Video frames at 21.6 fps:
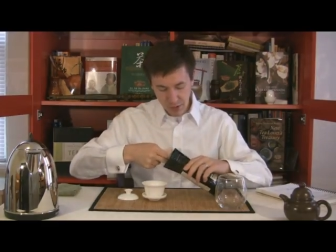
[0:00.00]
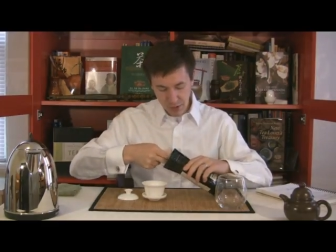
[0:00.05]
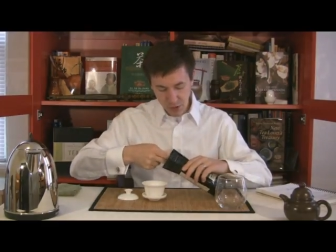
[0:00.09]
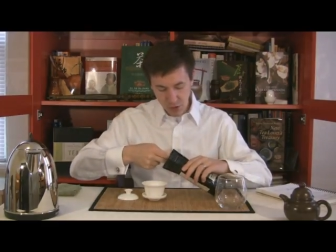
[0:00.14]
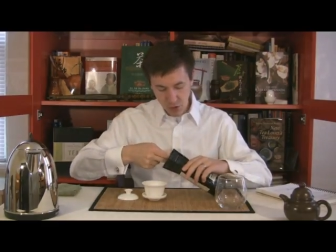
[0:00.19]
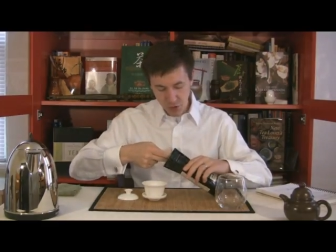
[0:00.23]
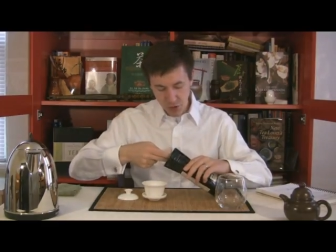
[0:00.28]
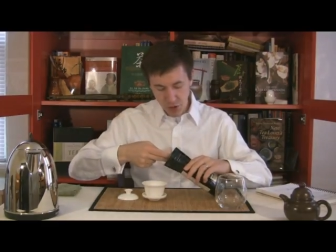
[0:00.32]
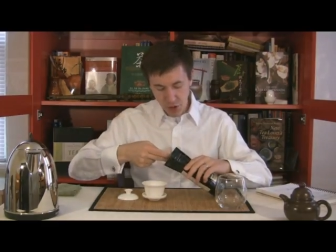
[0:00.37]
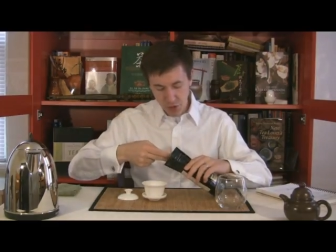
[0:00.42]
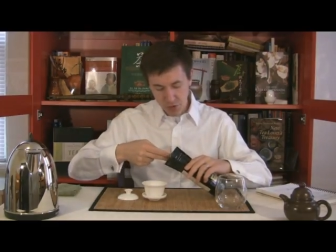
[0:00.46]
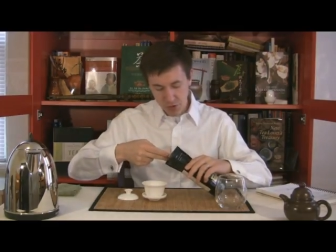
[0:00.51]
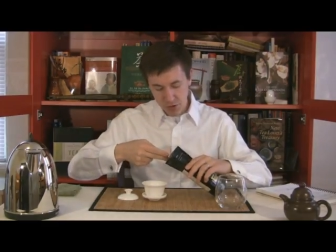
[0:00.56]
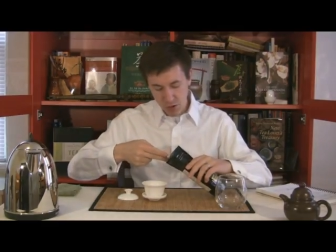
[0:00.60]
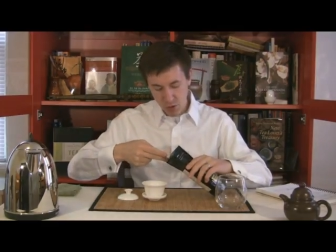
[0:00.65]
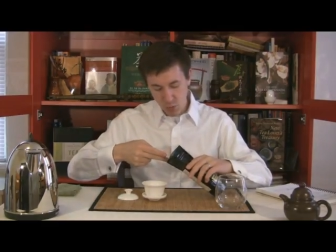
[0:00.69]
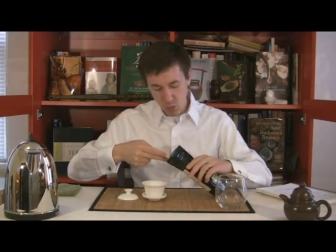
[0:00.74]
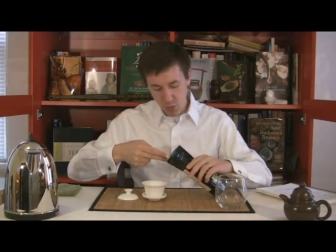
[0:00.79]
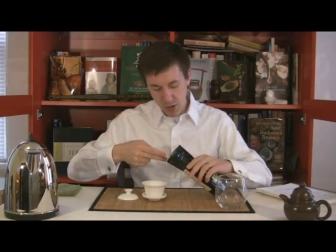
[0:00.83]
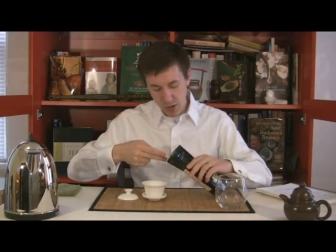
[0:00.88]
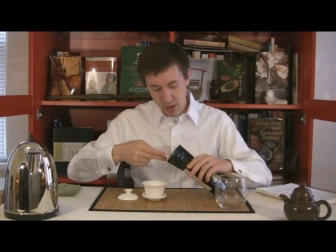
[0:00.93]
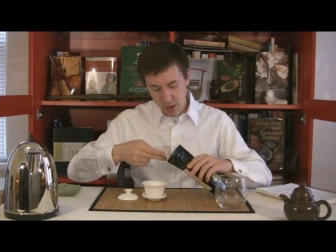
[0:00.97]
You'll note
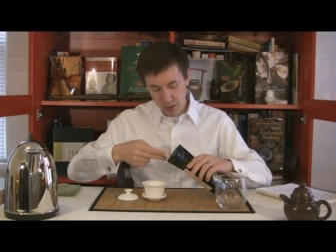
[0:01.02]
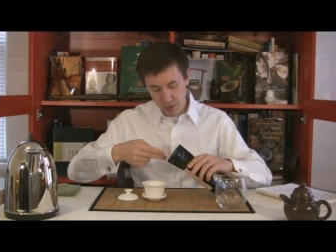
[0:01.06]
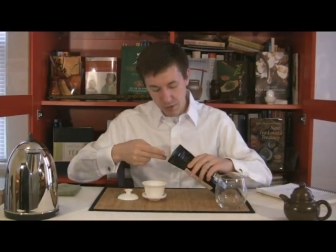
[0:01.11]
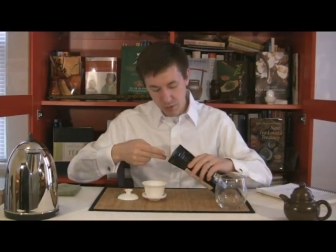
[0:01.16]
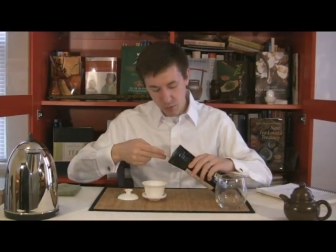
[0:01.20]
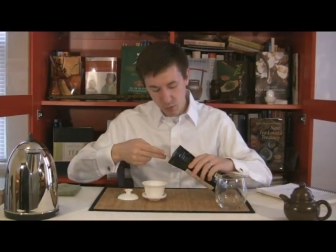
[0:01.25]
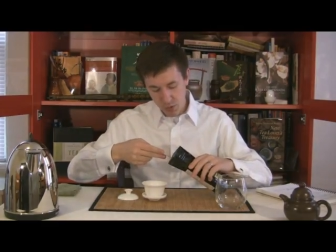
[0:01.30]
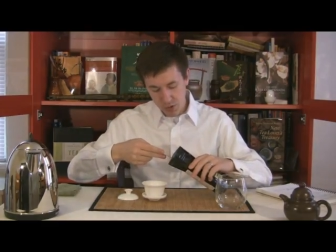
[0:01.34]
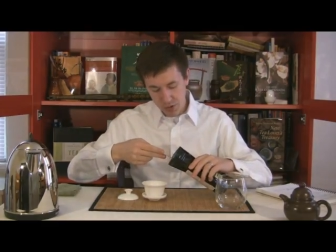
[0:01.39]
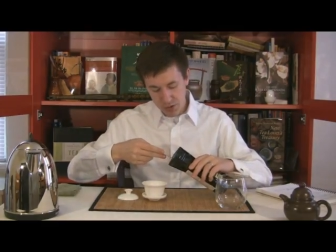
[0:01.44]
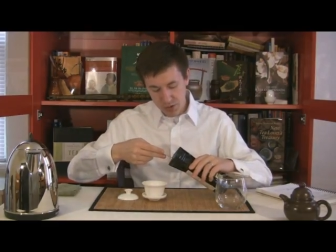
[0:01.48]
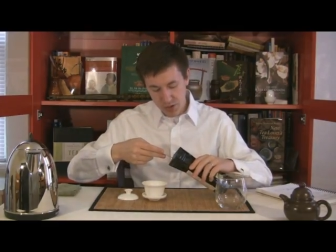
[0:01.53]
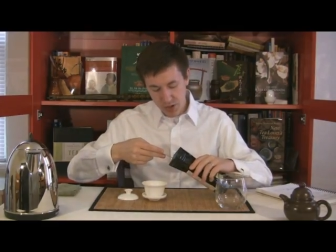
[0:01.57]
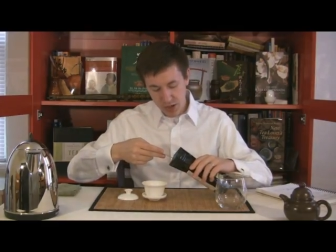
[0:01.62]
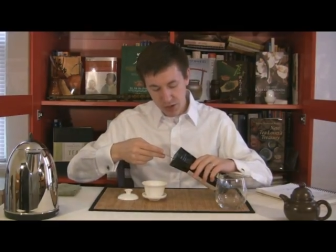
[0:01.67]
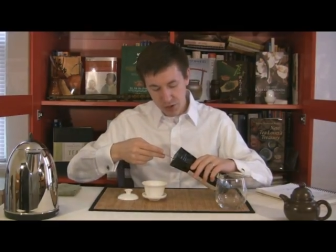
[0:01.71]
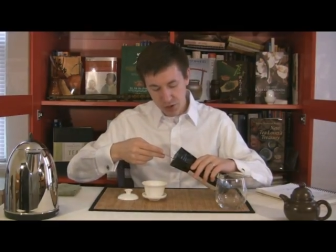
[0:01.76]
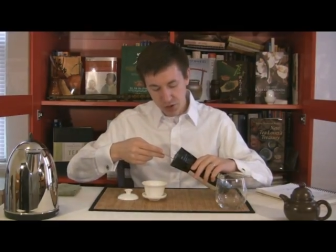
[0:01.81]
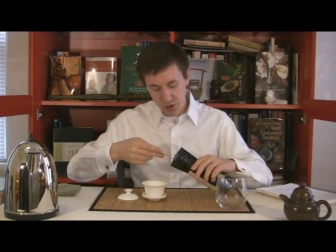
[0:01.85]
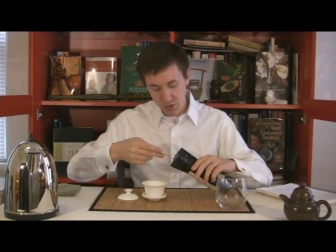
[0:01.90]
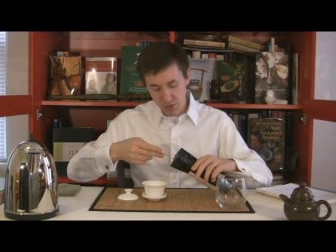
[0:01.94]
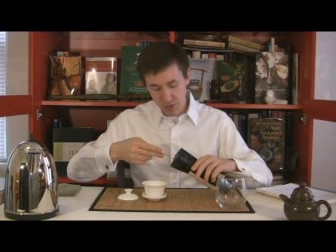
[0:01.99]
that we
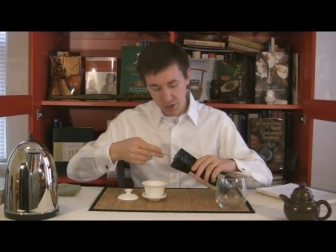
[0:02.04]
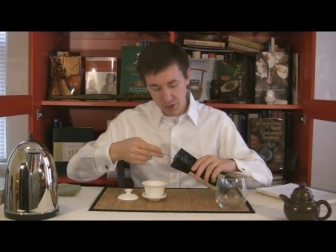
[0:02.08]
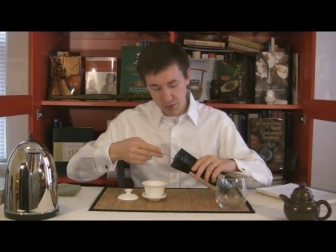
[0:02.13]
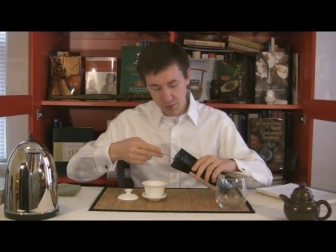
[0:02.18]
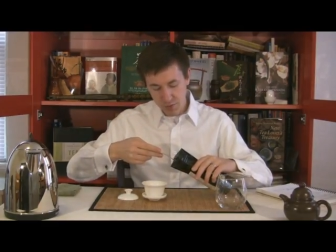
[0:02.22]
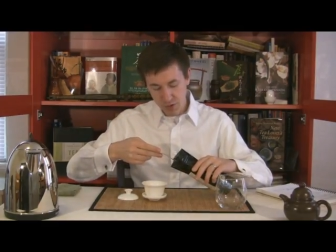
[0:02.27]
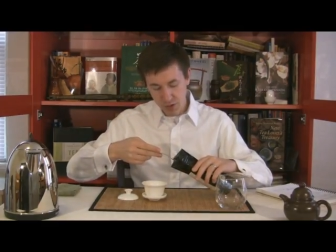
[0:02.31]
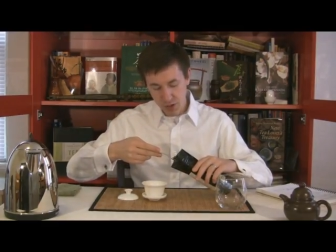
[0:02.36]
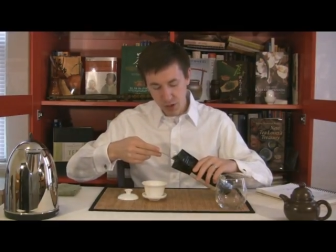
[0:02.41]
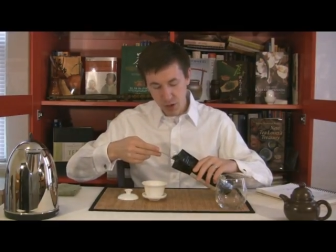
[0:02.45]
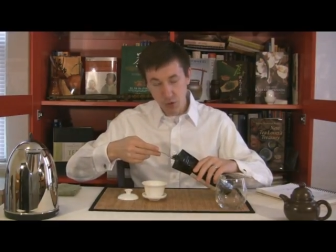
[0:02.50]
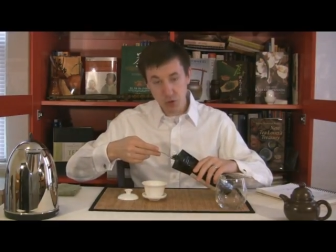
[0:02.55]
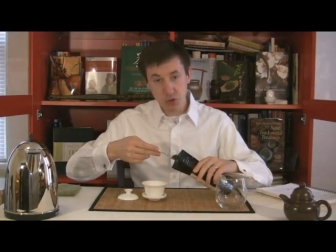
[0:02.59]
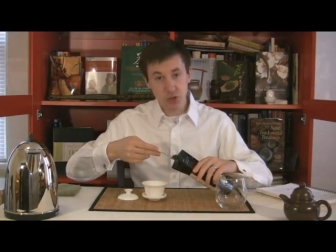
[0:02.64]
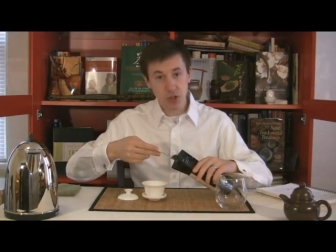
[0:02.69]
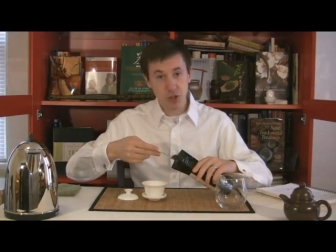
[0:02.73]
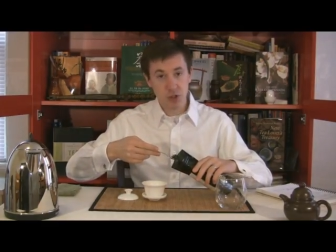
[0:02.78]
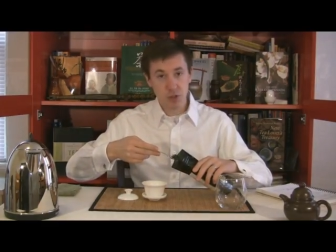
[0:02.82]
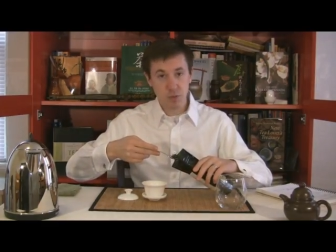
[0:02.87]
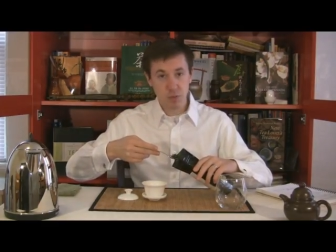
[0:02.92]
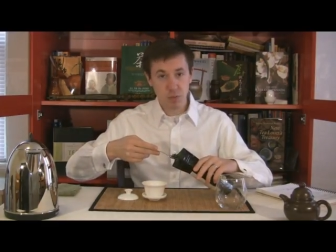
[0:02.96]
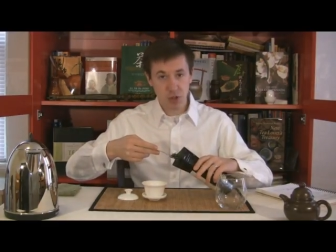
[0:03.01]
section this video
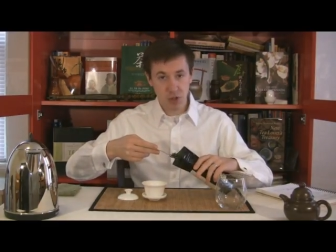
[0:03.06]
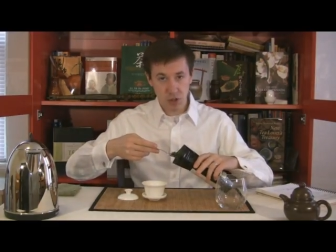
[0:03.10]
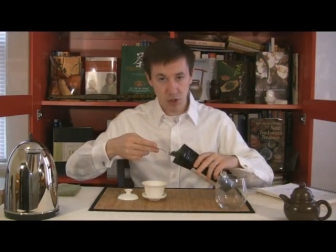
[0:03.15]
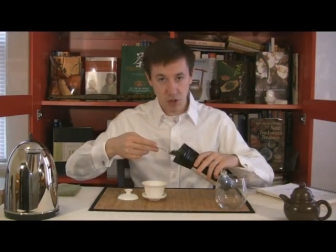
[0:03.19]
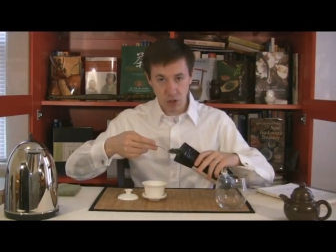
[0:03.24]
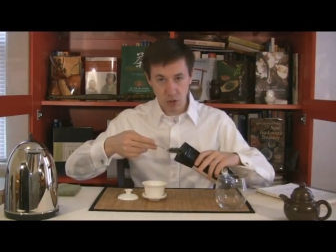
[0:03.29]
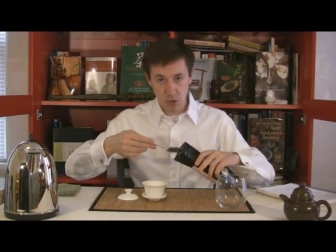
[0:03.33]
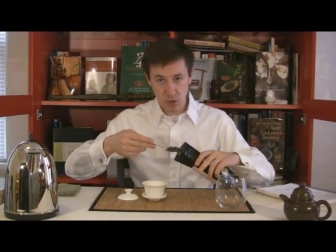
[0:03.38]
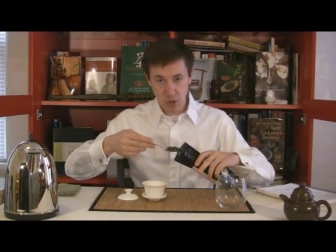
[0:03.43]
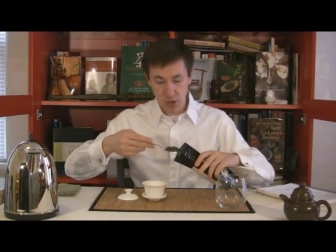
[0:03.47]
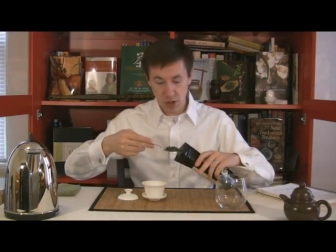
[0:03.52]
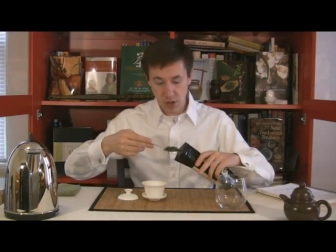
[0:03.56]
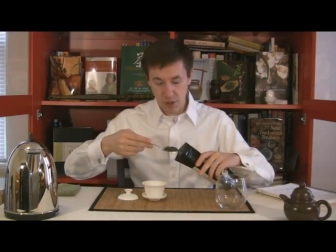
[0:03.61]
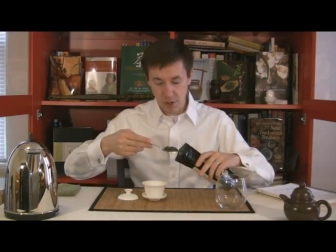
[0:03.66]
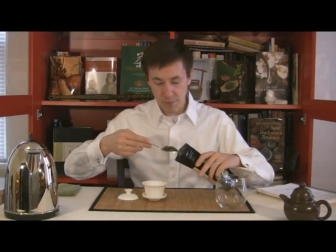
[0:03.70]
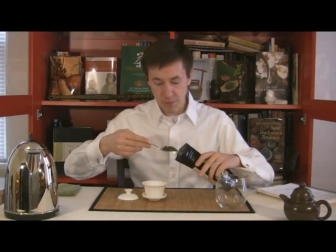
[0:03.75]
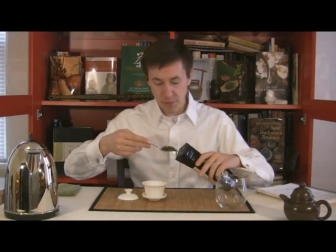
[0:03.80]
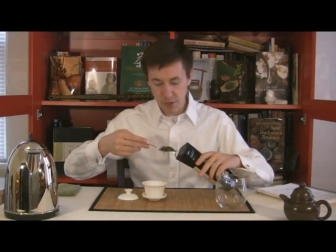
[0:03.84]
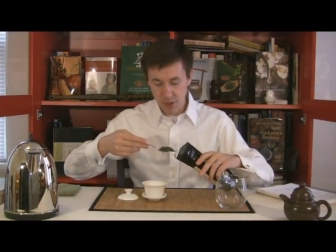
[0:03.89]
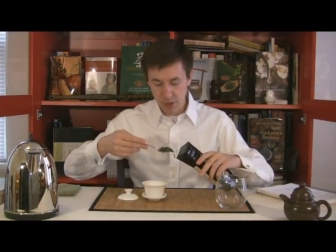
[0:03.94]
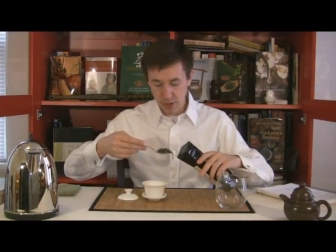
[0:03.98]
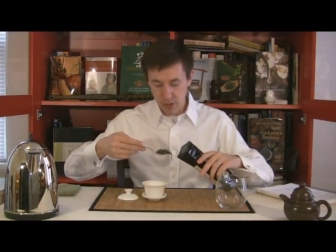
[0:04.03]
just below
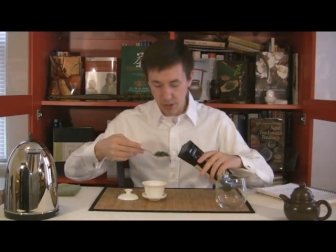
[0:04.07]
here